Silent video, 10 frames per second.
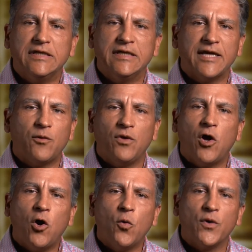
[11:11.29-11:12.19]
And that will
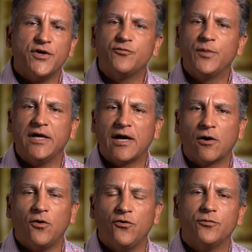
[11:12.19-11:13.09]
always be
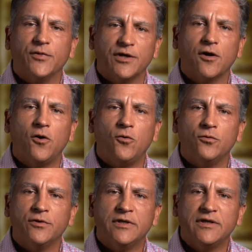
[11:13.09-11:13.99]
our ultimate
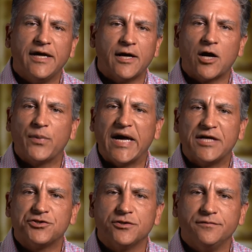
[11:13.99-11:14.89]
goal and our
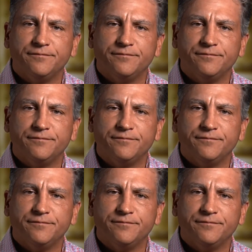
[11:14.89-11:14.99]
passion.